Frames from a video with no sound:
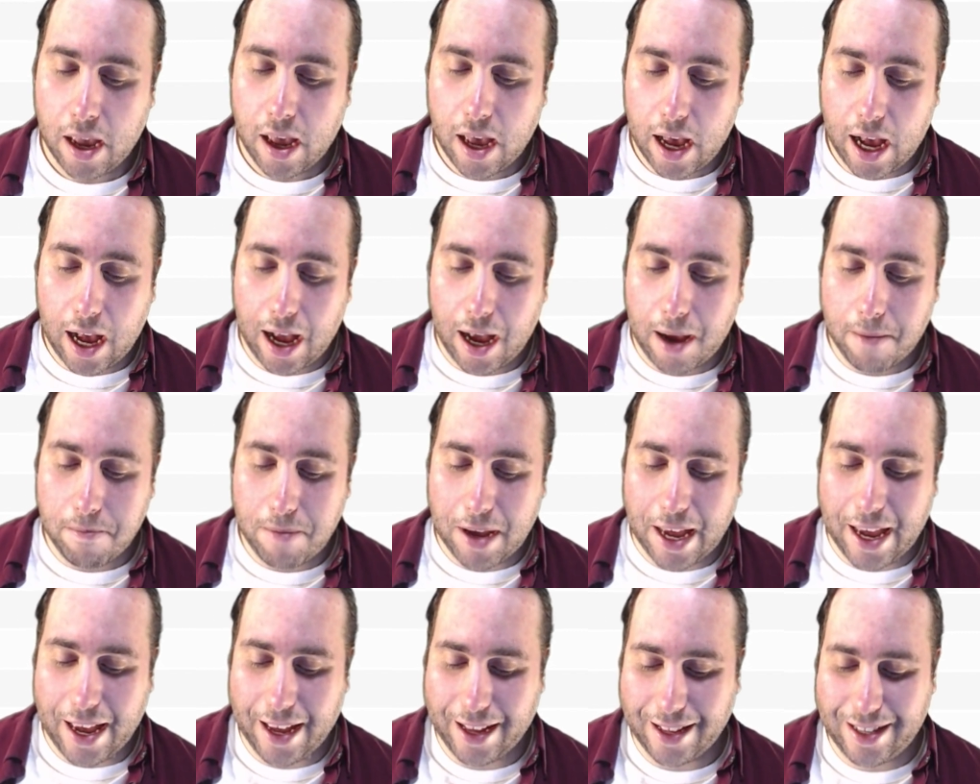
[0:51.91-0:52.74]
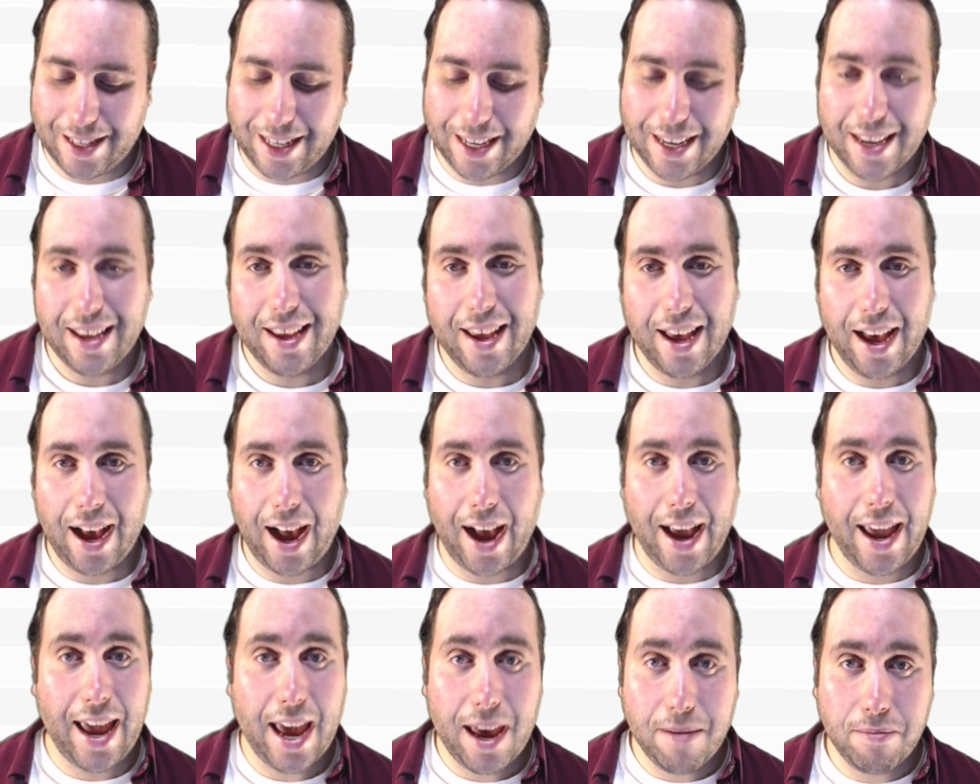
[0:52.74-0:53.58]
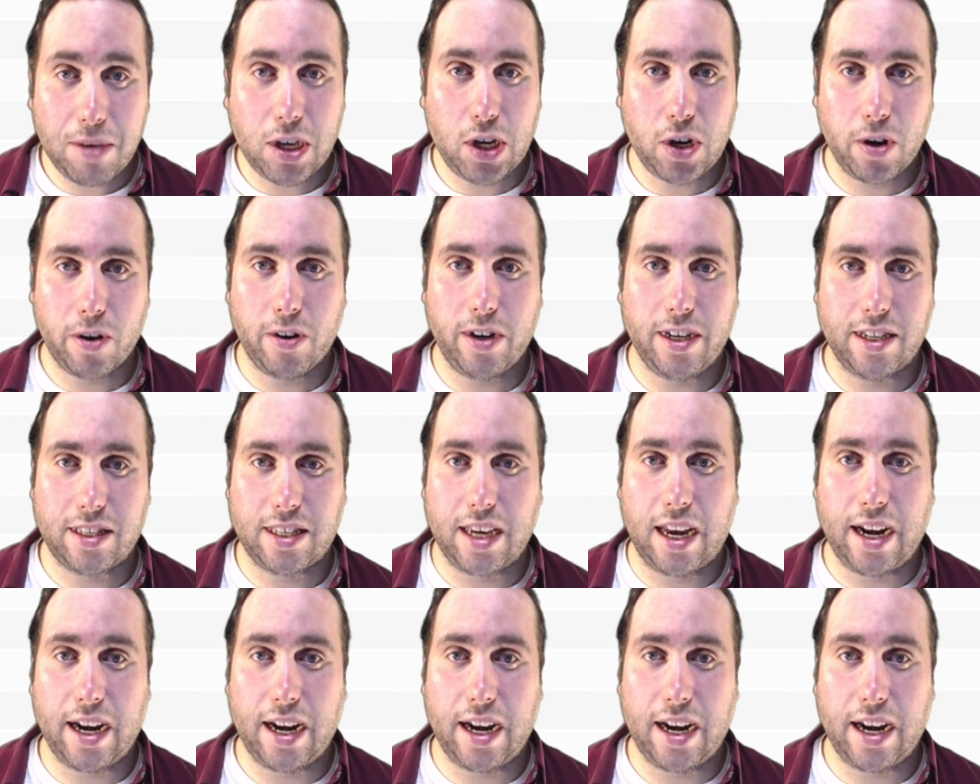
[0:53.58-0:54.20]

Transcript: But I am curious